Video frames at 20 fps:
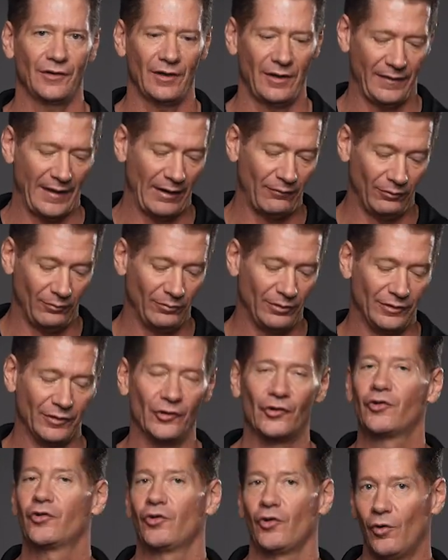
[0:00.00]
and that would be the
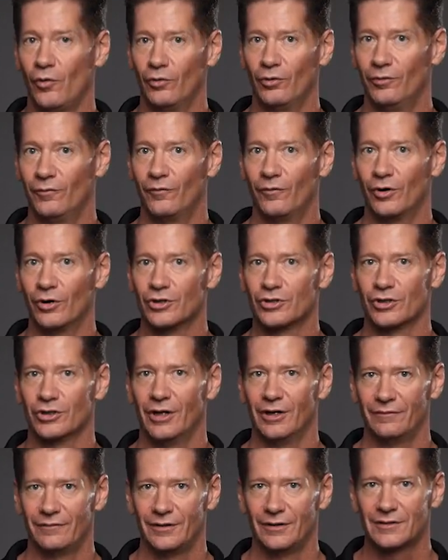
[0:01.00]
solo version
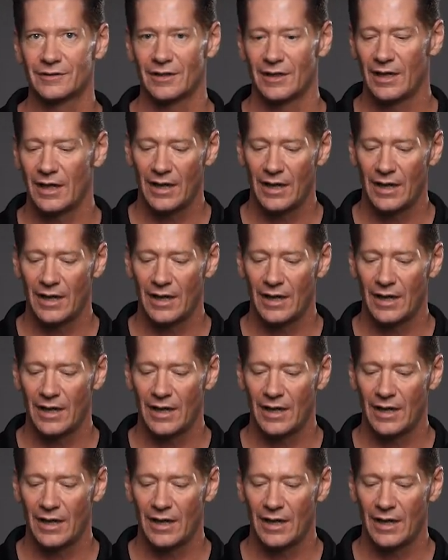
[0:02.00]
of it.